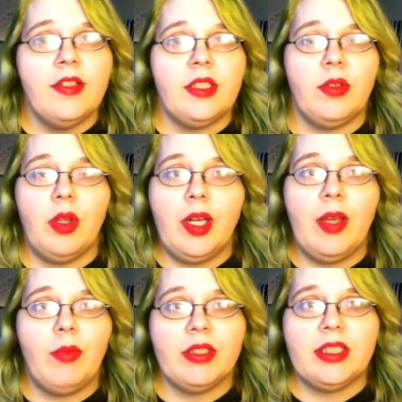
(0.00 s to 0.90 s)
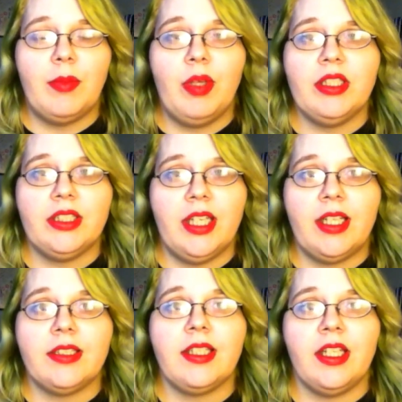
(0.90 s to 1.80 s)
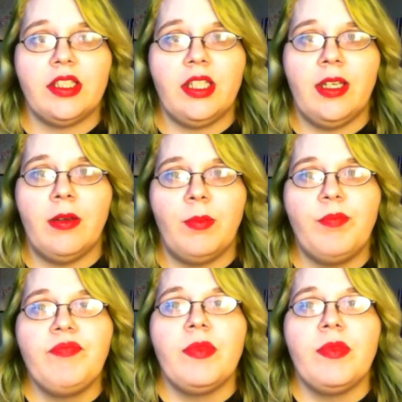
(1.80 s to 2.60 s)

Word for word: So don't let what someone says get to you.